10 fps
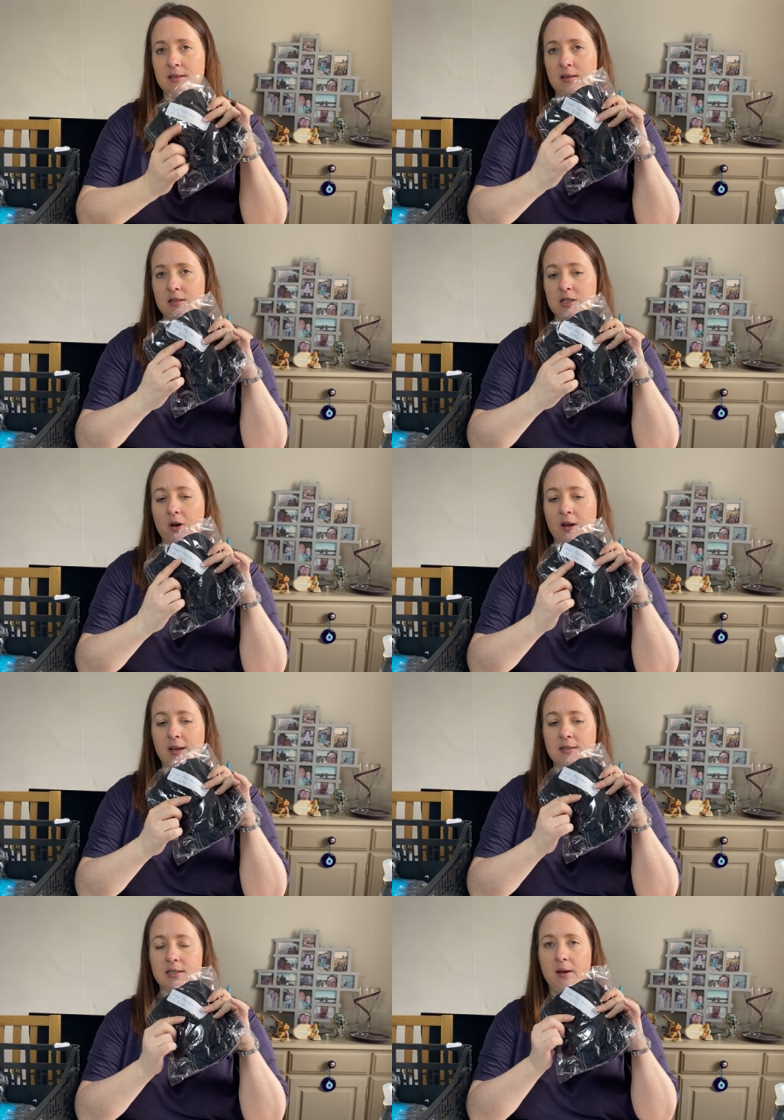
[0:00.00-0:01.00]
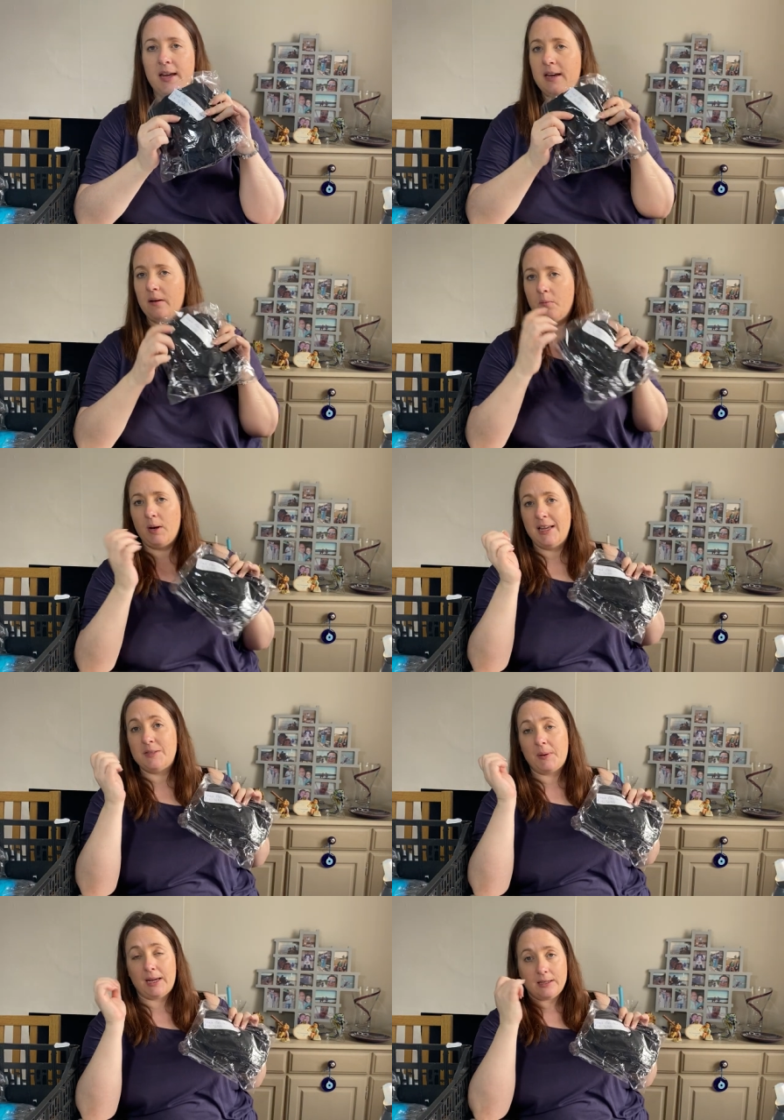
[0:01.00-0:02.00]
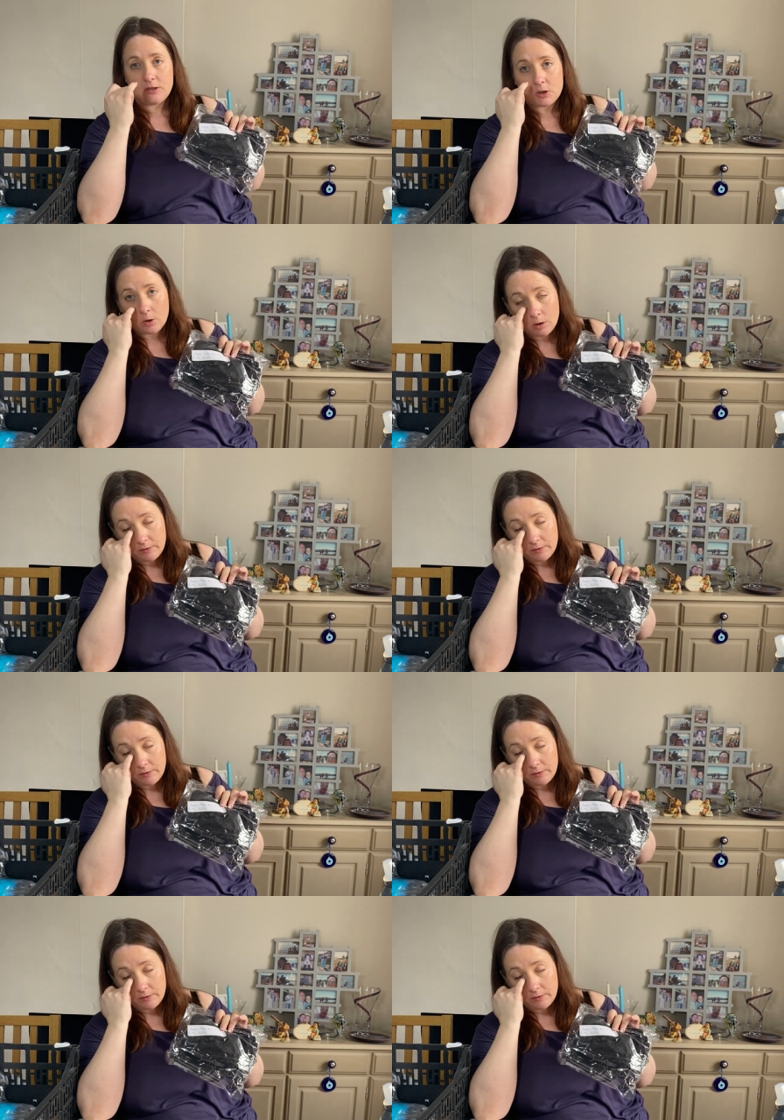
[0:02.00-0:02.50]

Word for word: the size so he can when he's picking stock